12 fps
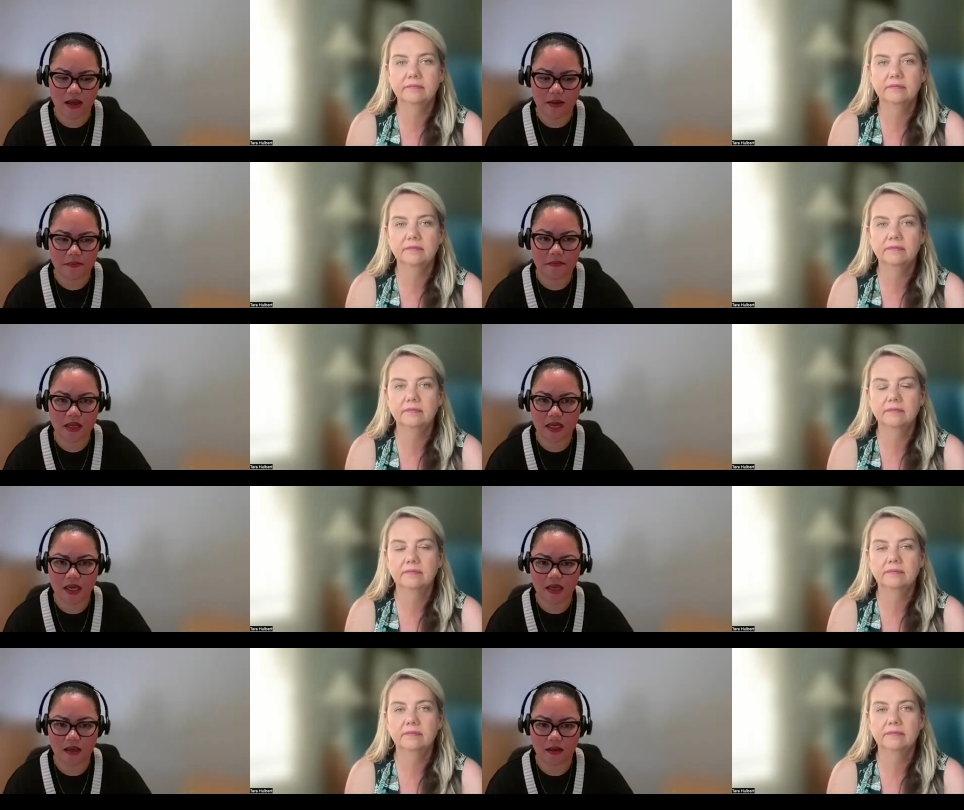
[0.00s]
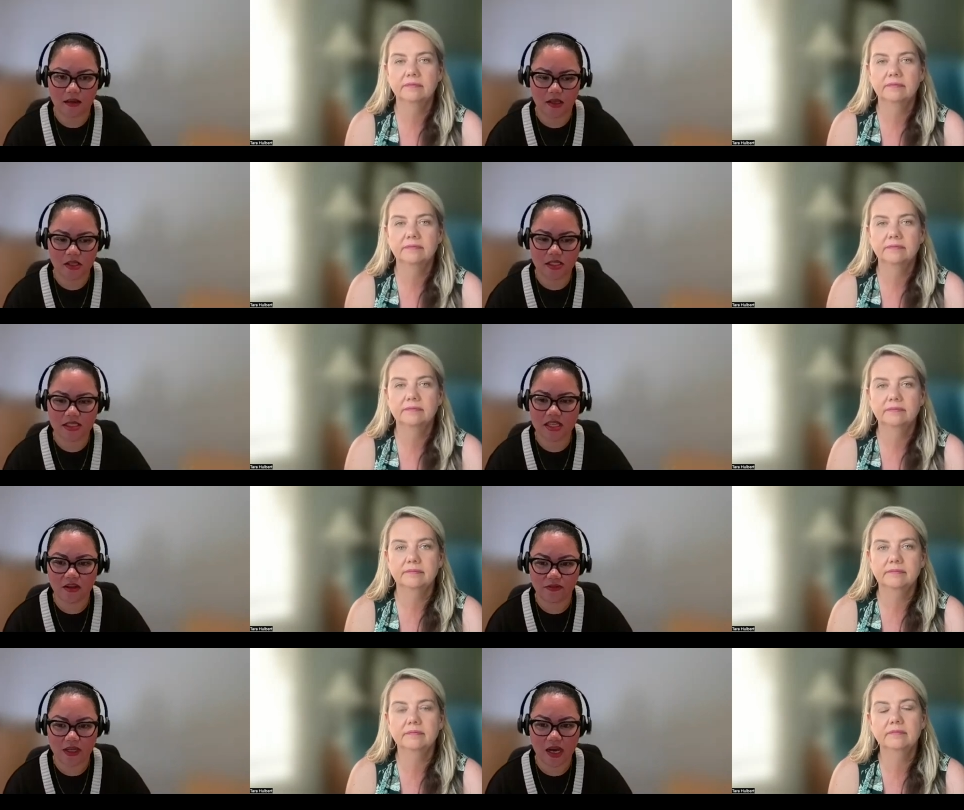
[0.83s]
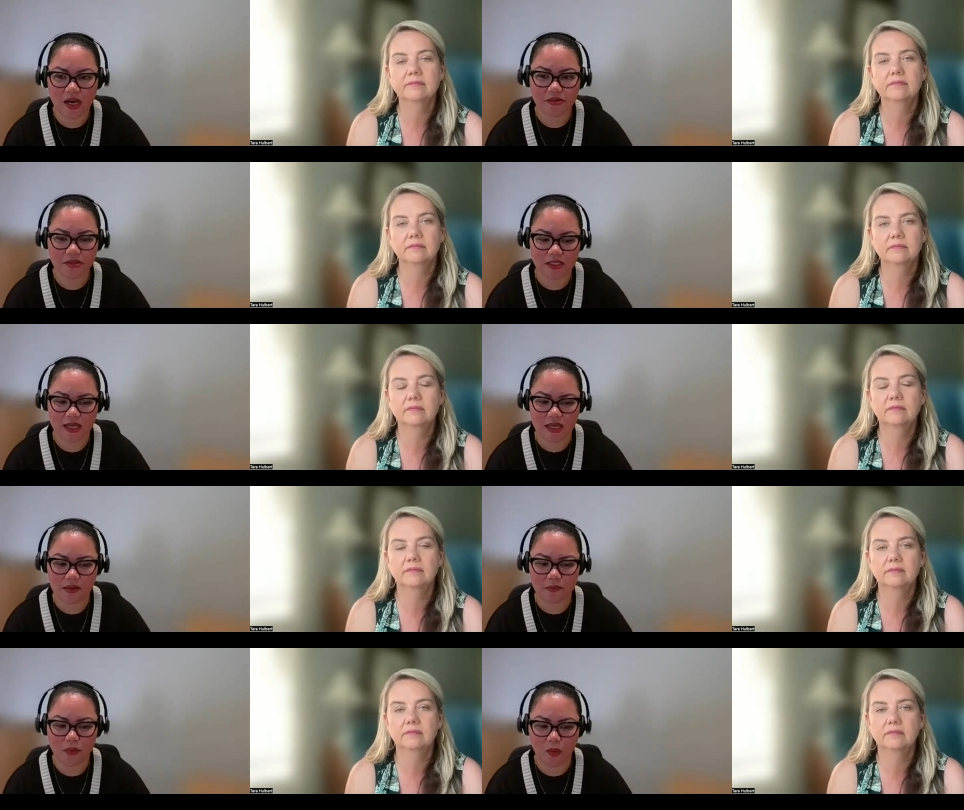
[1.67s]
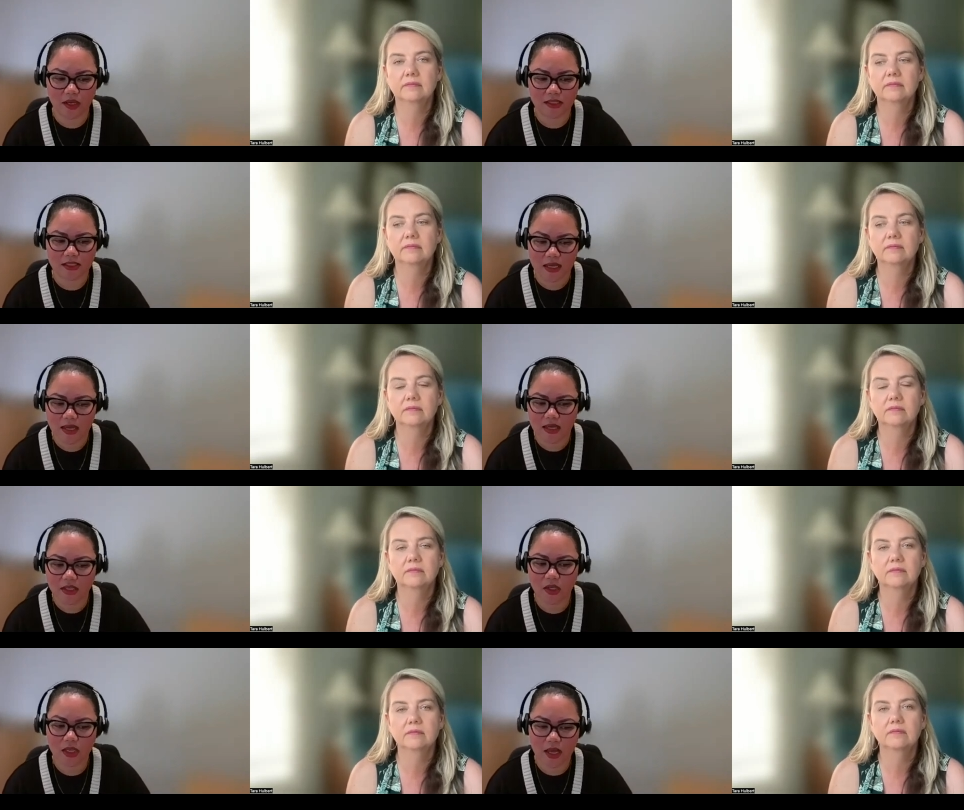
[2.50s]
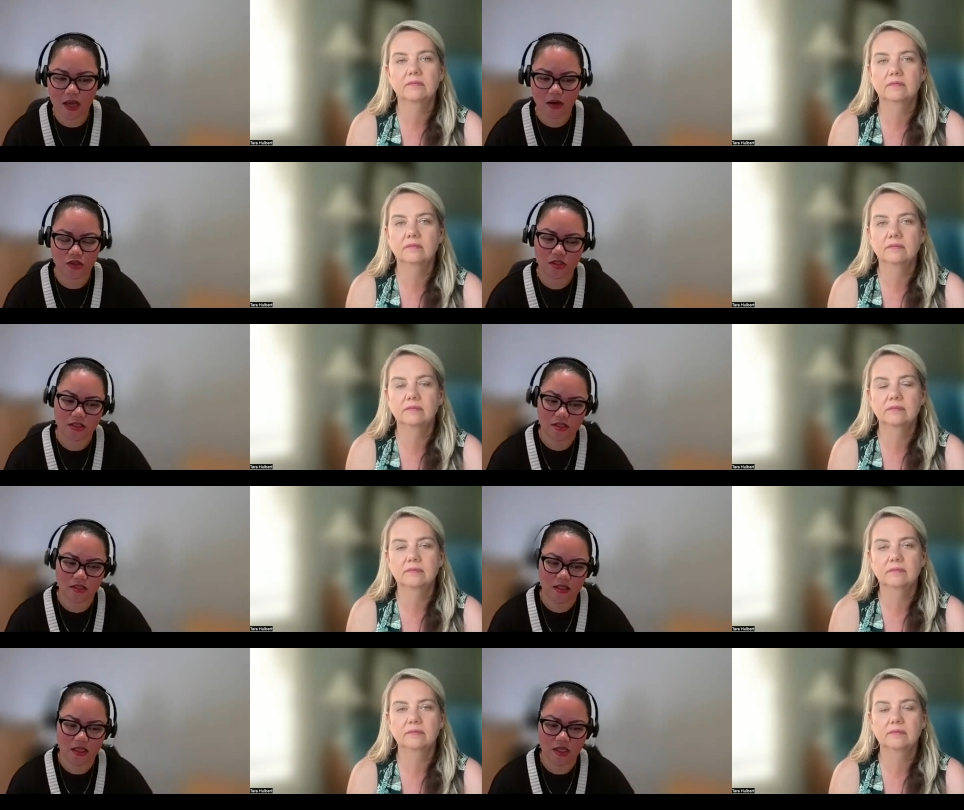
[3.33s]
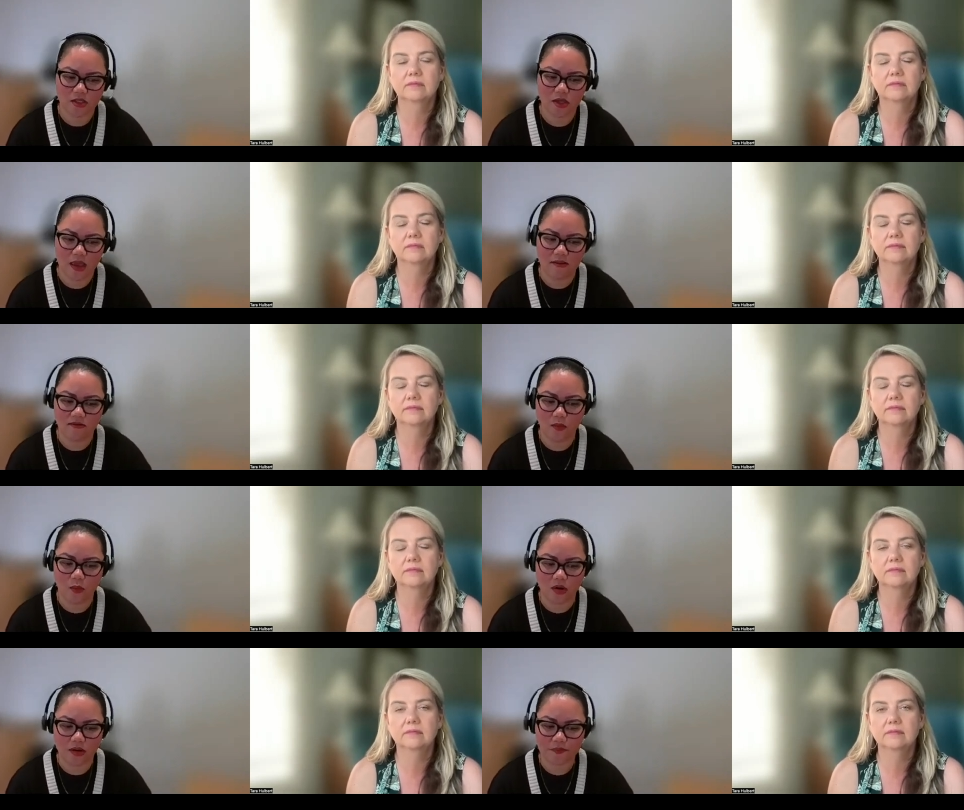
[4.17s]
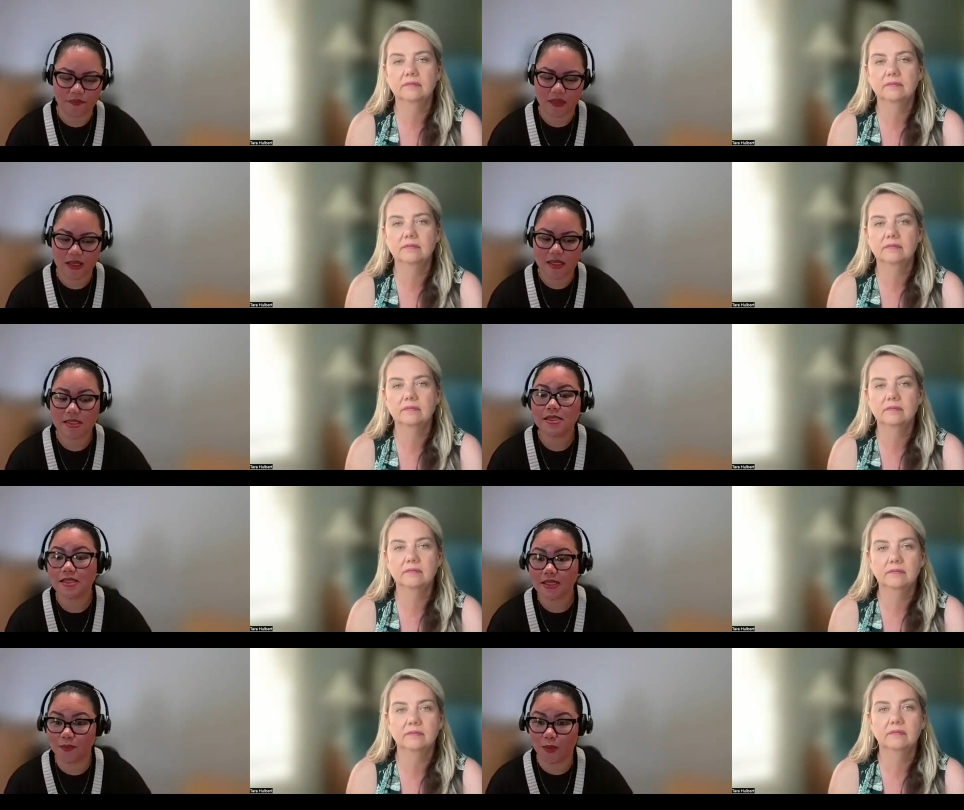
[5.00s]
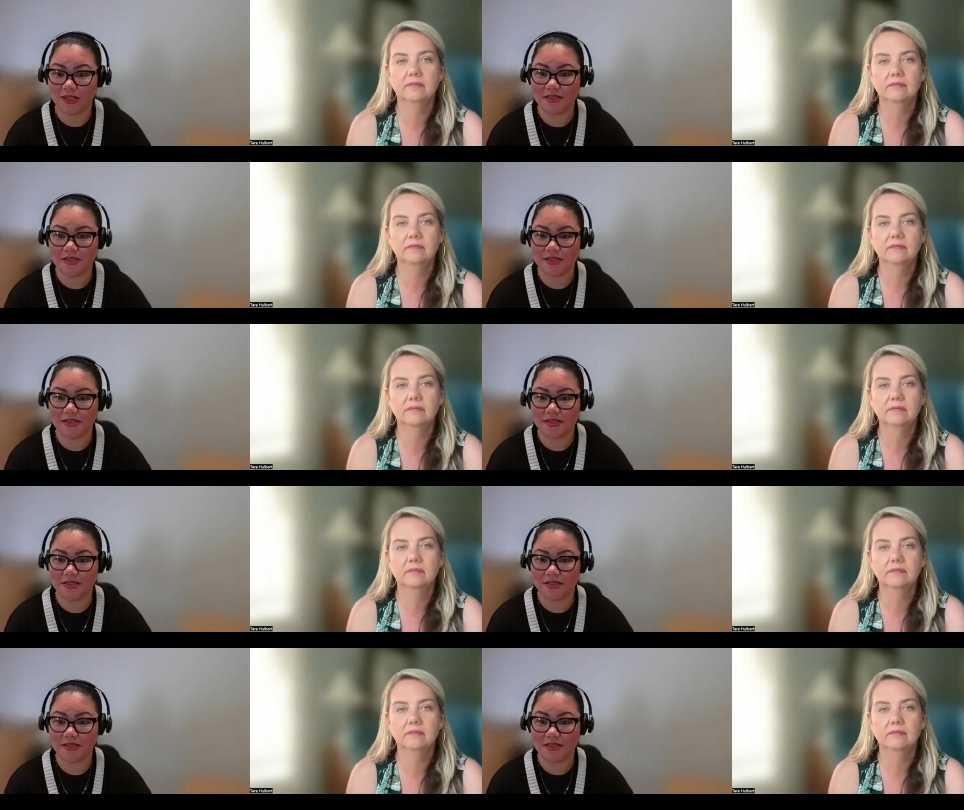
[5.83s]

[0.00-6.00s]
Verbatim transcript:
Speaker 1: meaning instead of the 180 points, you now just need to aim for 6 points.